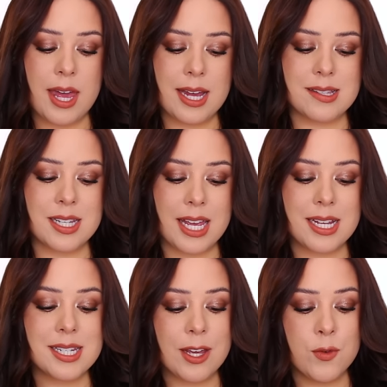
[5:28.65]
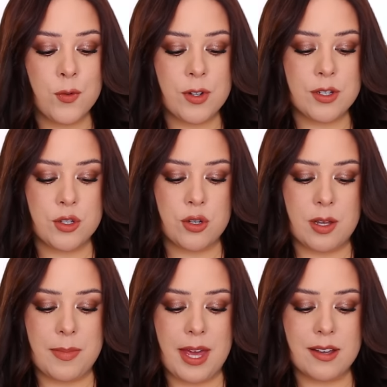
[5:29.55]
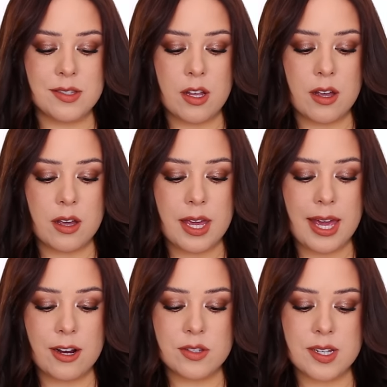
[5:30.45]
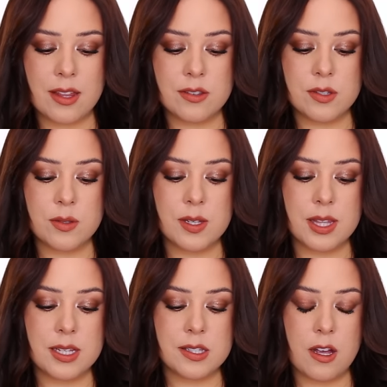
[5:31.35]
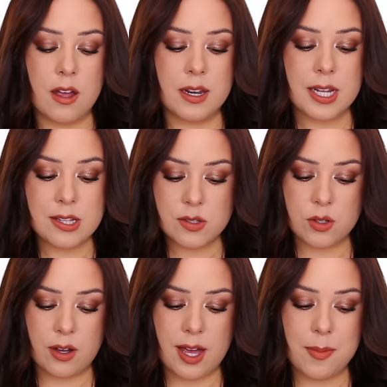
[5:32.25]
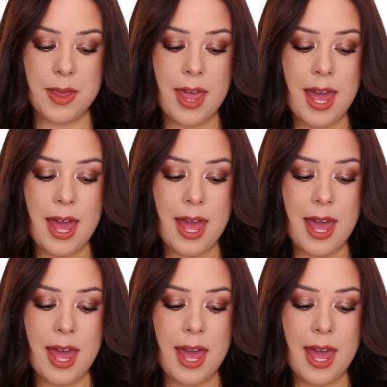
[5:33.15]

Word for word: It's an anti frizz treatment. I saw a hairstylist using this on Instagram